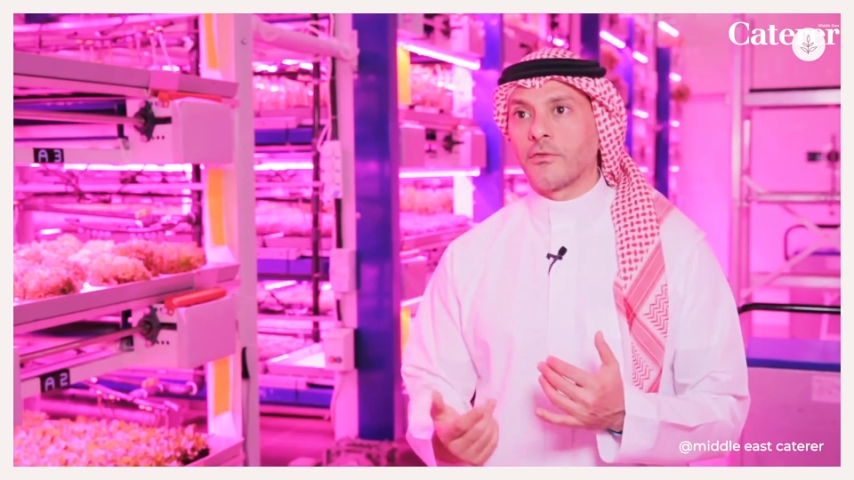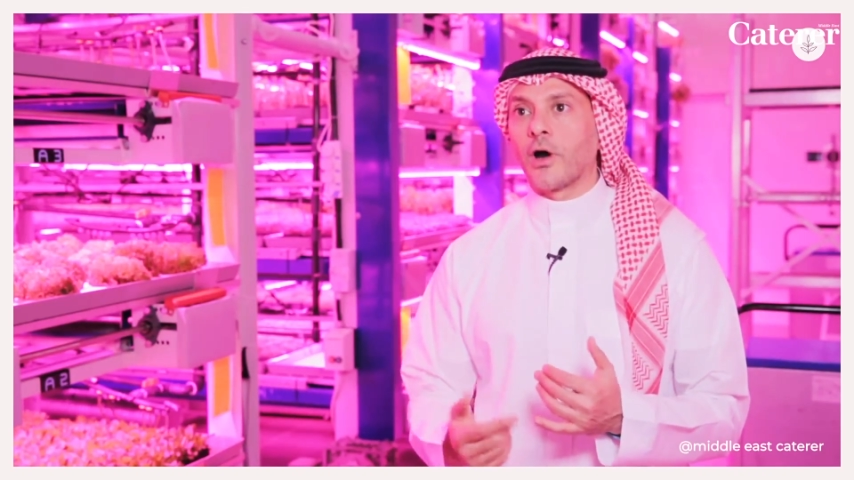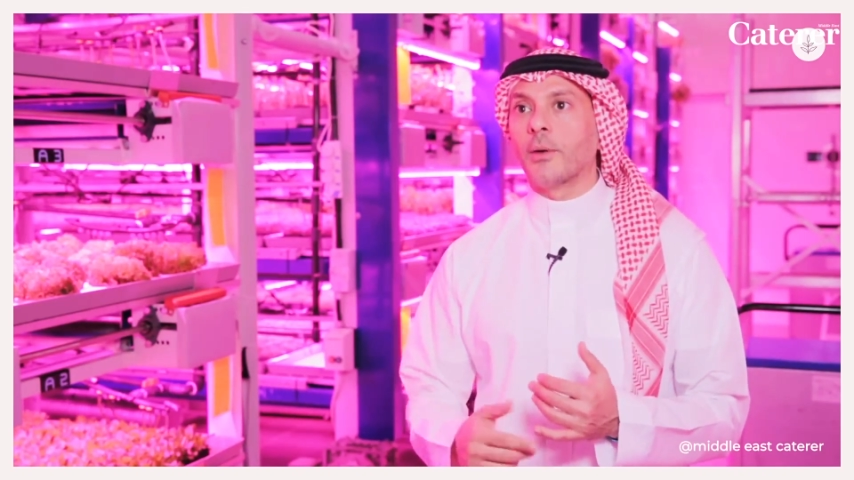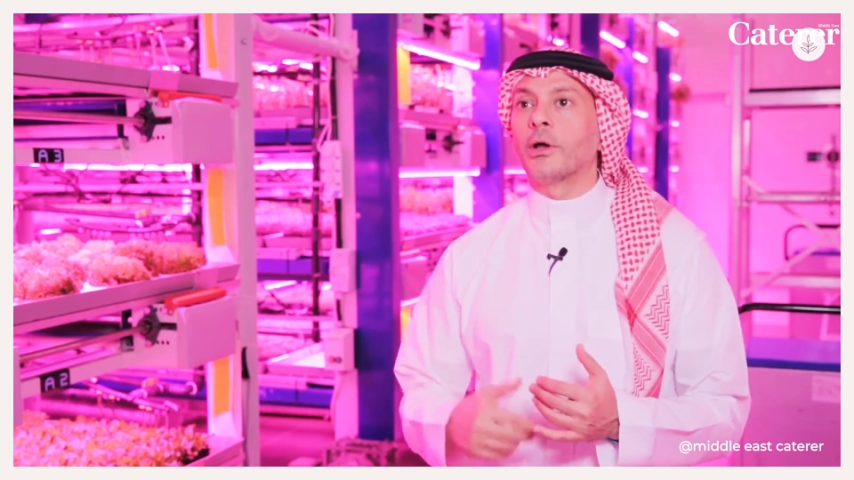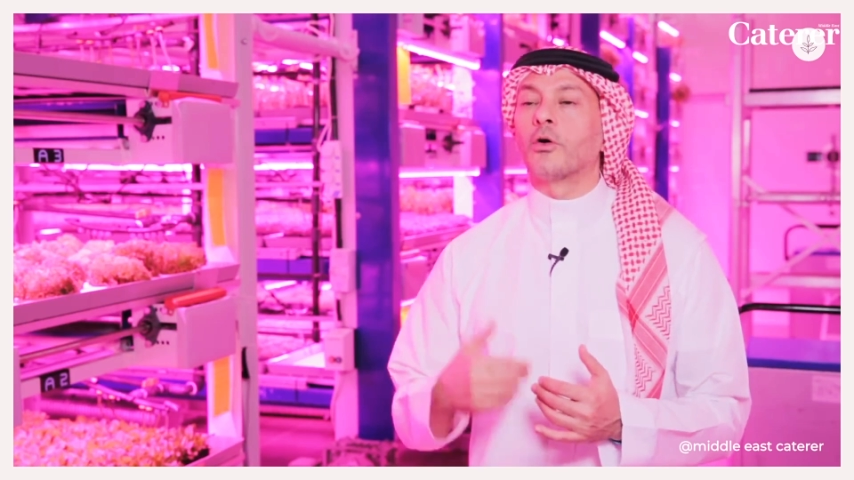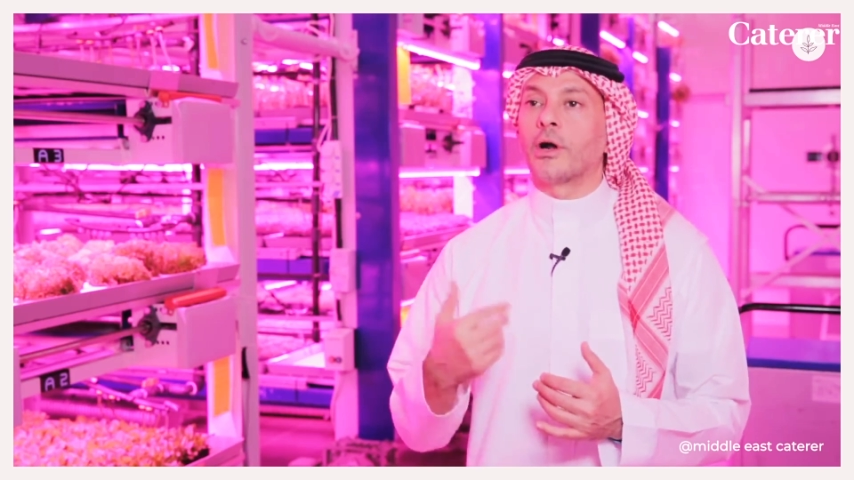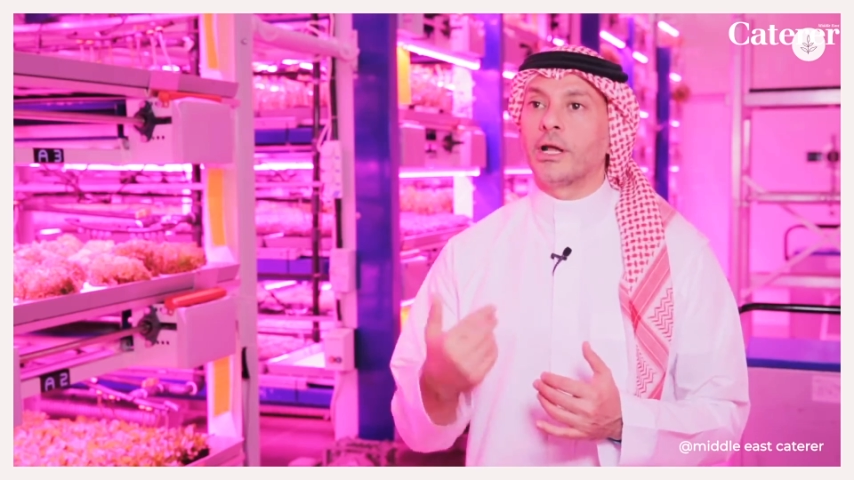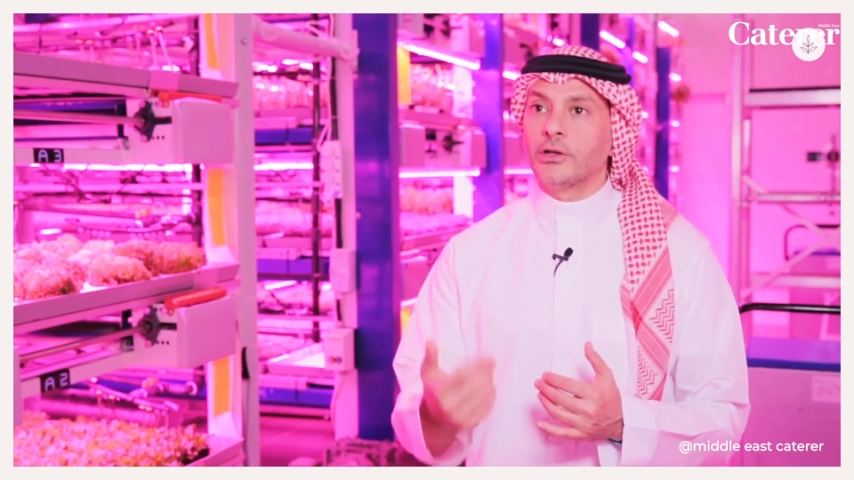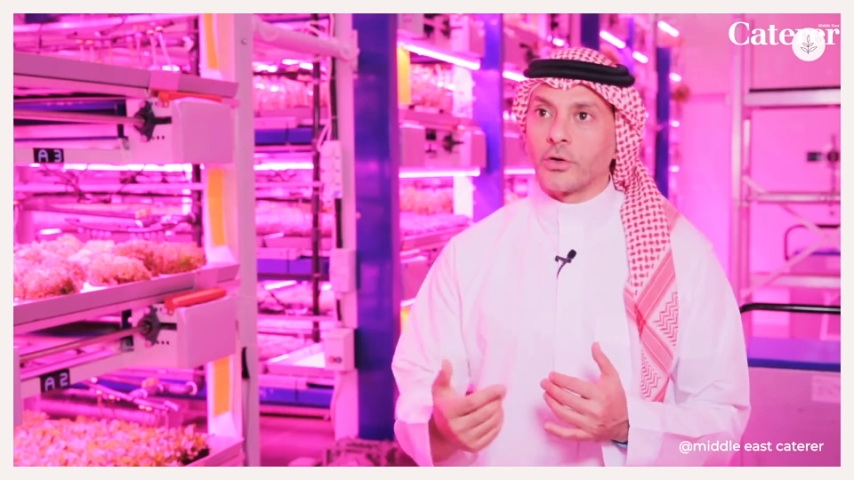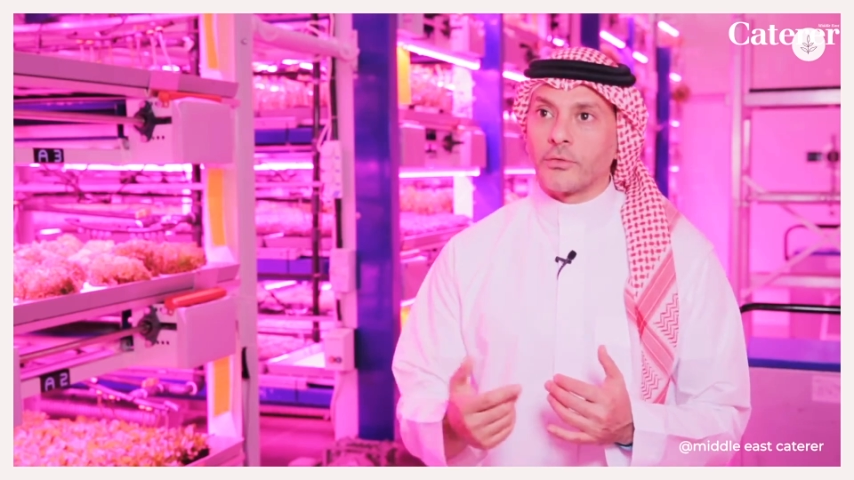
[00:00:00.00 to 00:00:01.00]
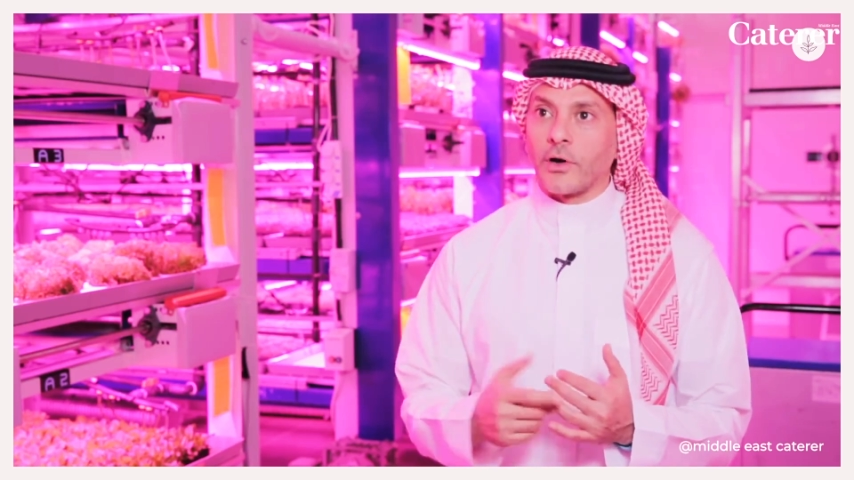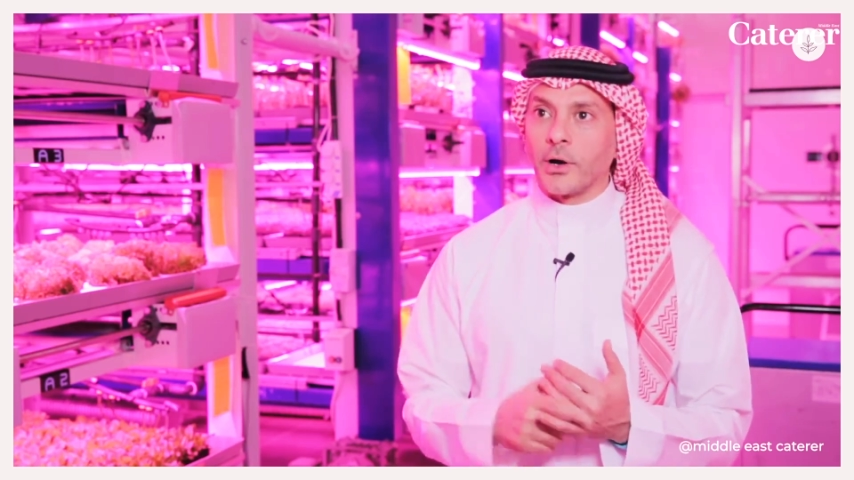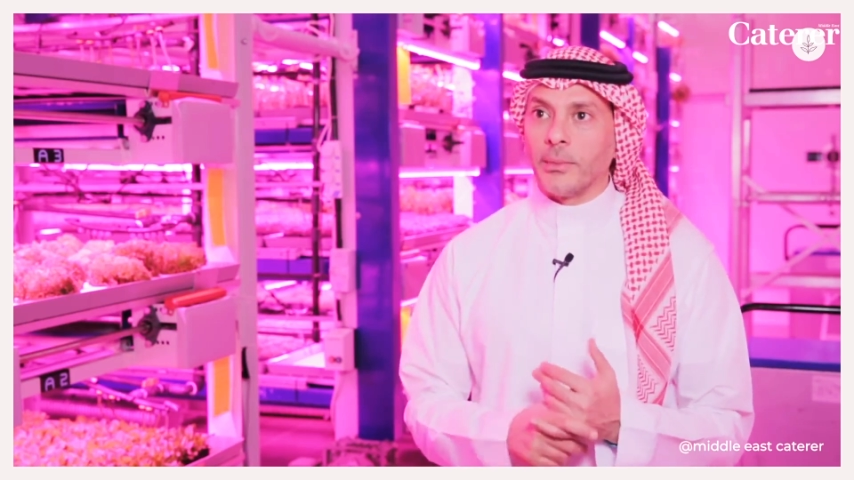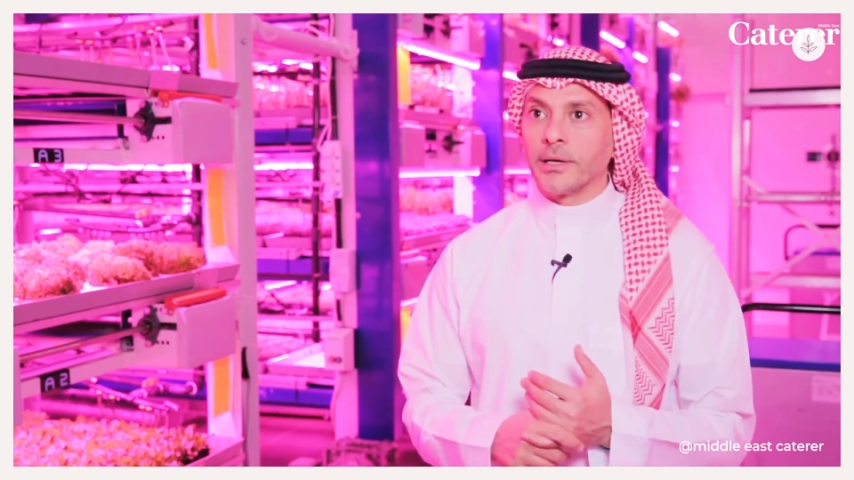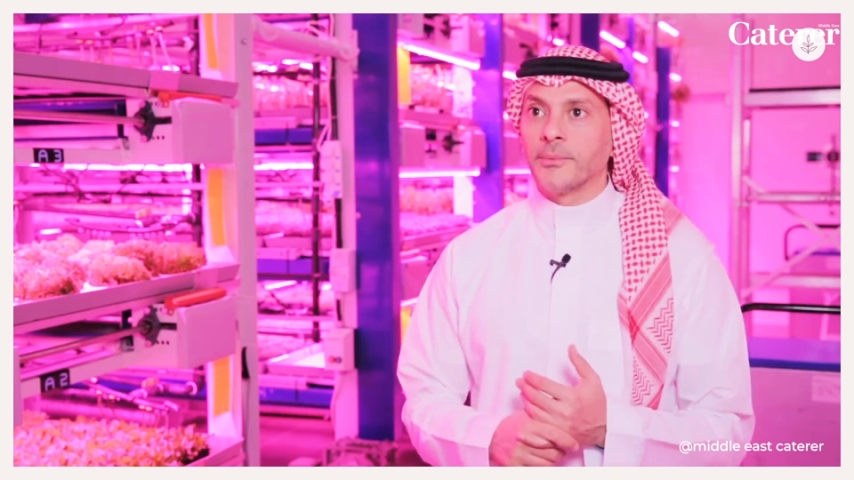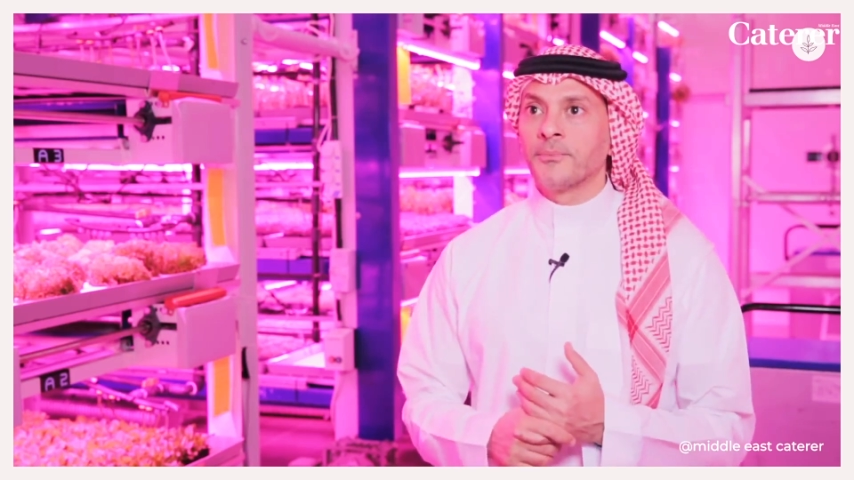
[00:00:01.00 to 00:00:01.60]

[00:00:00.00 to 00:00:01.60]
farming or indoor farming.